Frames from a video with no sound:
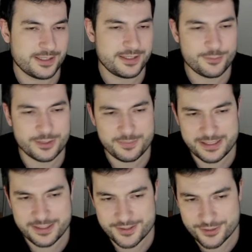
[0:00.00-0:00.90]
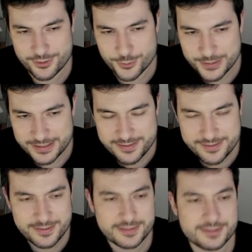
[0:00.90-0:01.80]
They didn't want to make it too
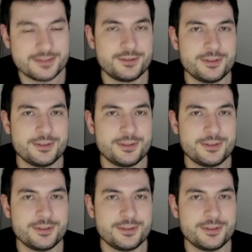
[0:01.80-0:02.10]
easy